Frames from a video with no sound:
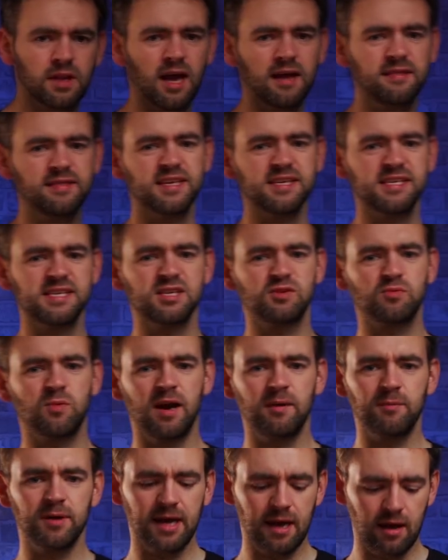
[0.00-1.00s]
And this is
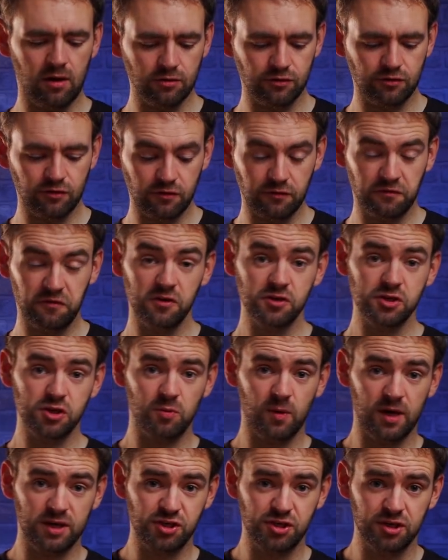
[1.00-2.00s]
where we get onto the first
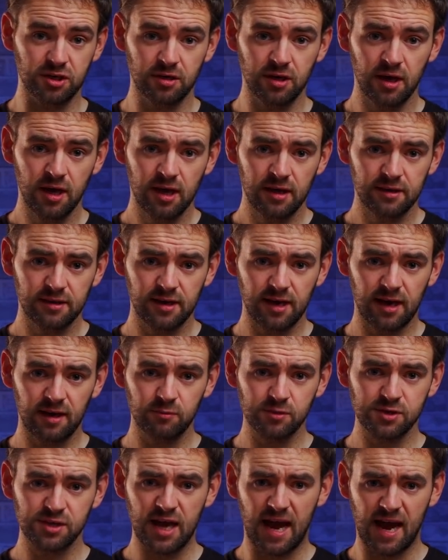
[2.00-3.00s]
question that I
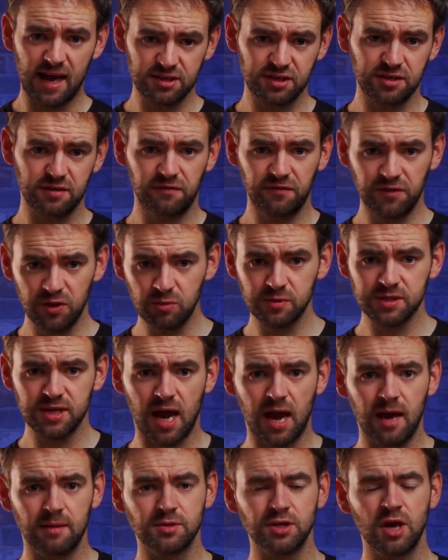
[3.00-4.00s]
was asked a few
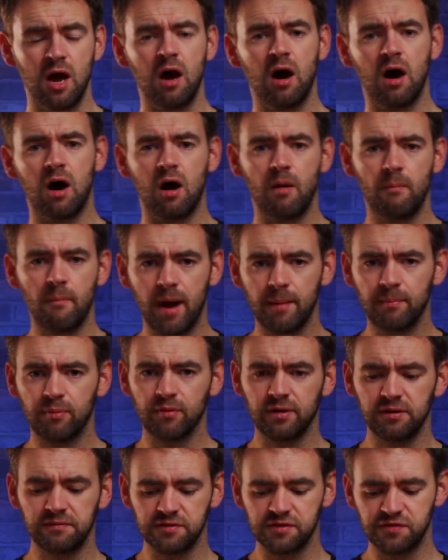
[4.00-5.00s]
times on my
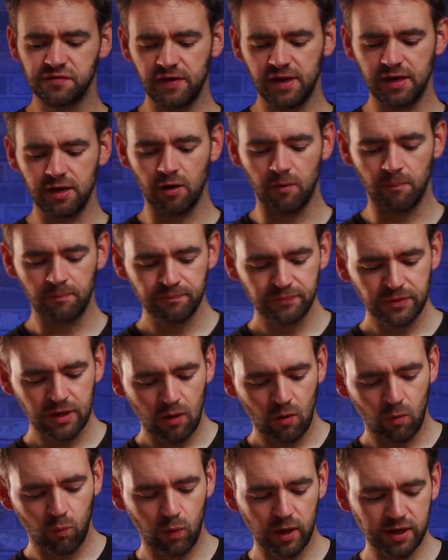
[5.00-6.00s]
previous video,
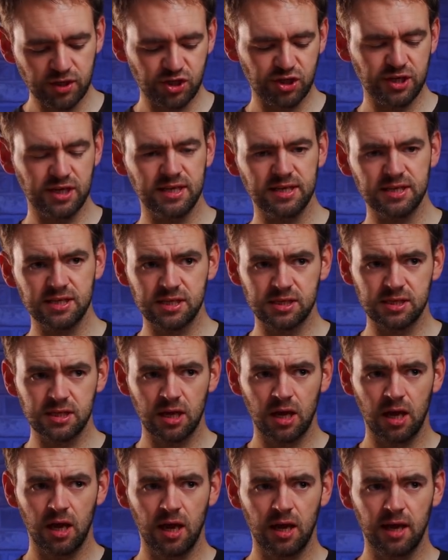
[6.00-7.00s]
which
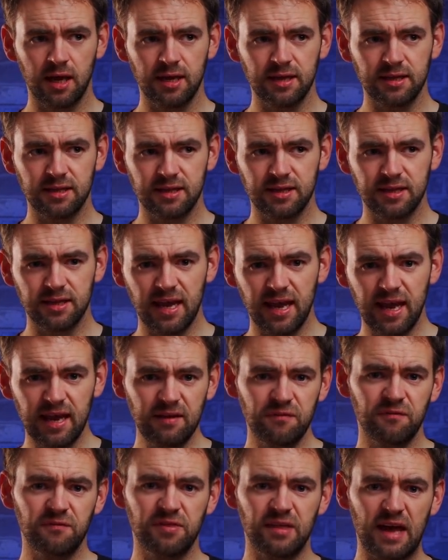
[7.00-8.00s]
is,
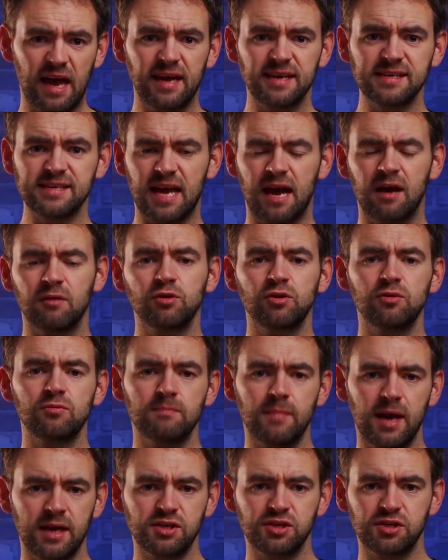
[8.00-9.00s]
if that is how you
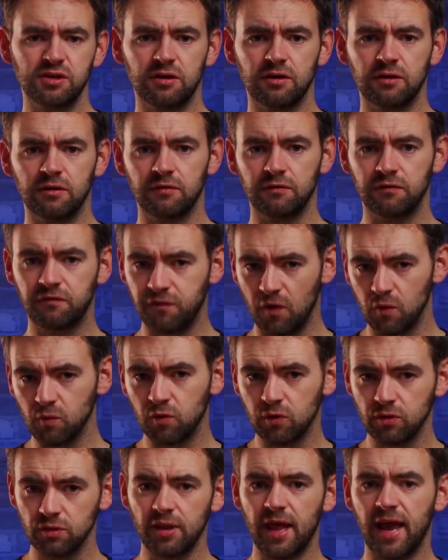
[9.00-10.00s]
measure
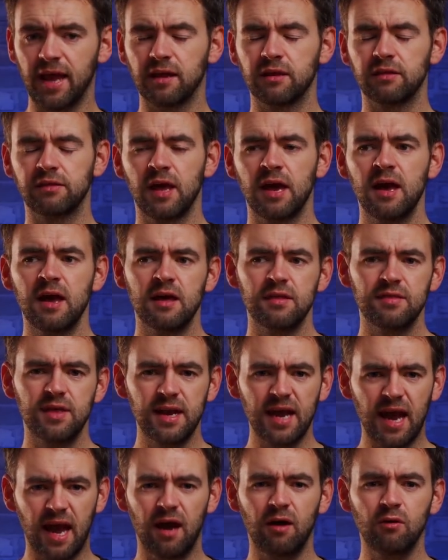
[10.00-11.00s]
focal length,
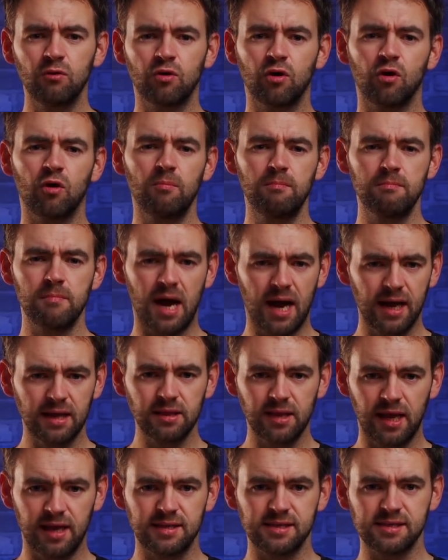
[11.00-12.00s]
then how come my
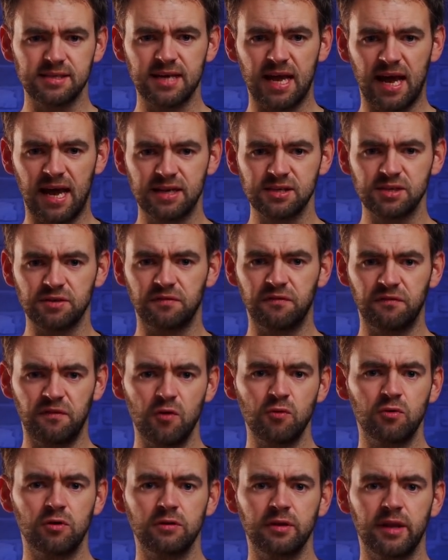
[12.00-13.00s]
lens has a
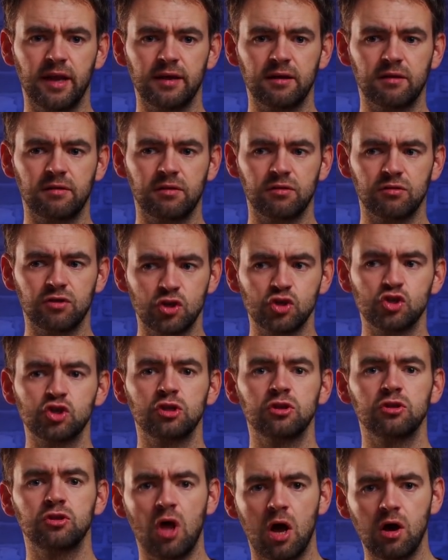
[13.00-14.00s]
focal length that's
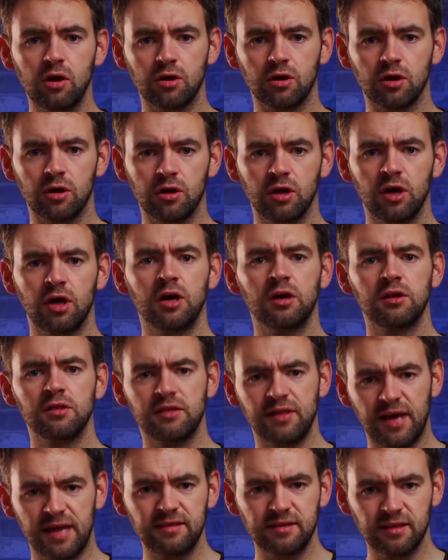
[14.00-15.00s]
longer
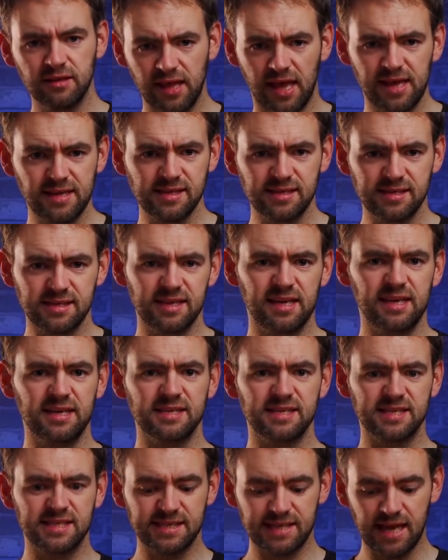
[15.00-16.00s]
than the lens
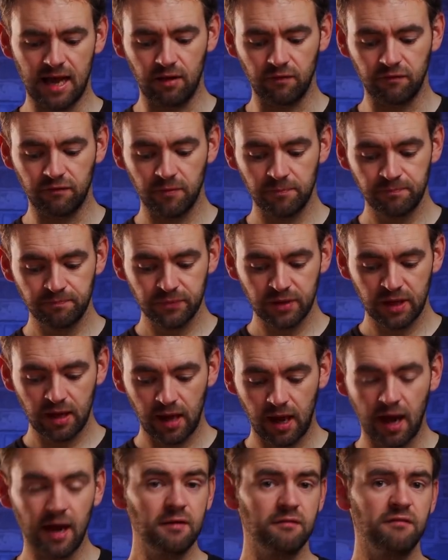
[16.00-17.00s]
itself?
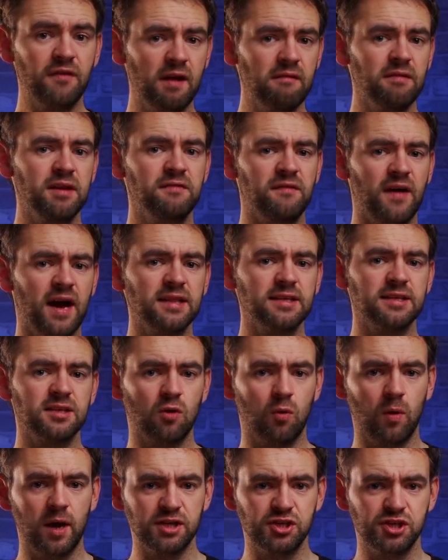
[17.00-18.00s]
And a very valid
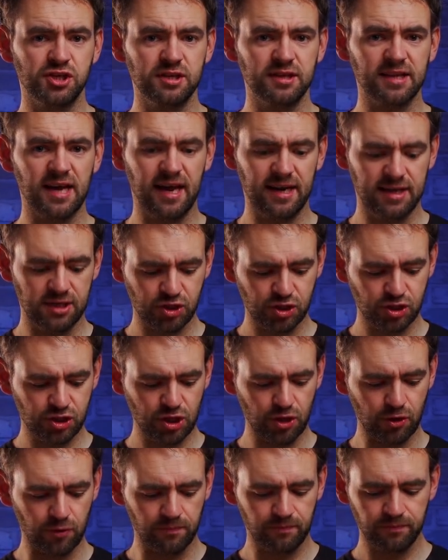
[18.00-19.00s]
question that is
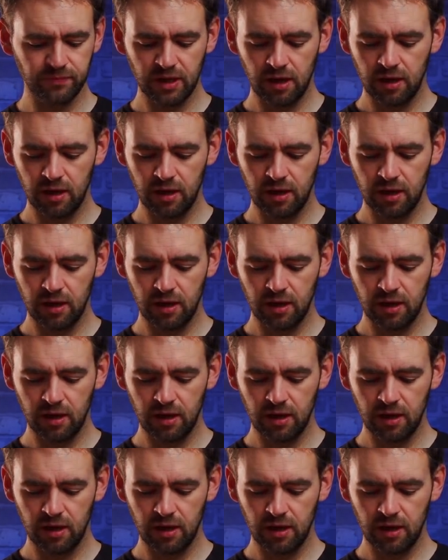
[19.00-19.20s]
too.